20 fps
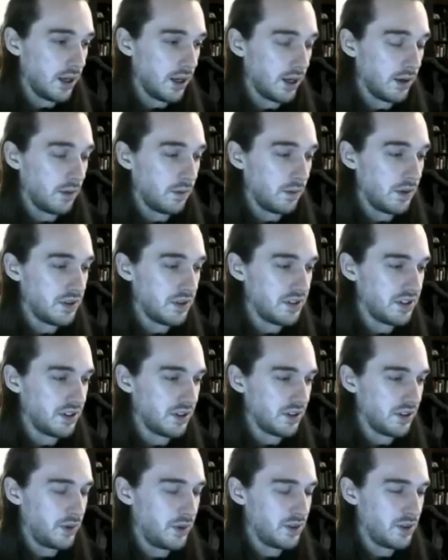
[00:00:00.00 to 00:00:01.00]
We used
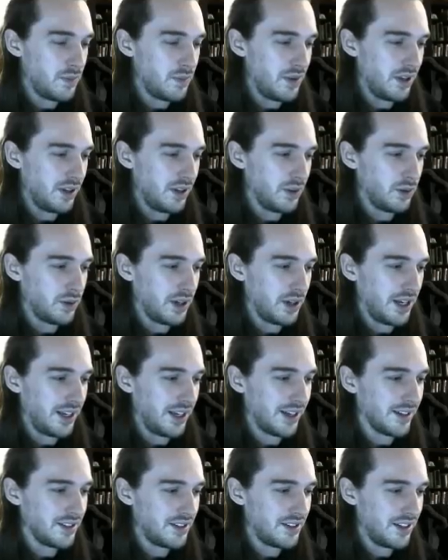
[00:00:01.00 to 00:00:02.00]
to be in Google
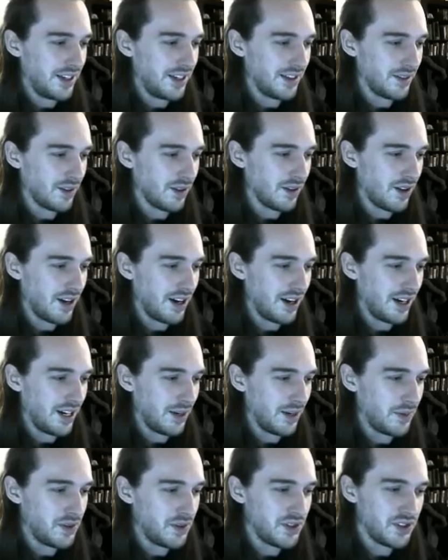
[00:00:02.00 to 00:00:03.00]
Hangouts together a lot, and
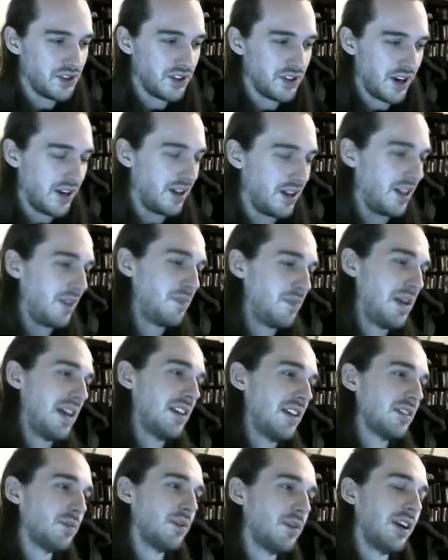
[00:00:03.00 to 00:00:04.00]
I would just try to like pick
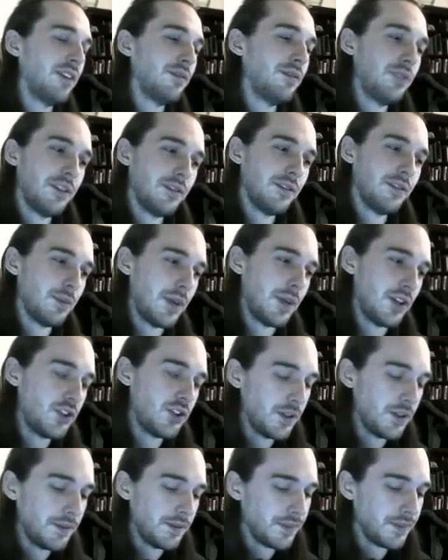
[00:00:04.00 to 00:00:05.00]
his brain for information.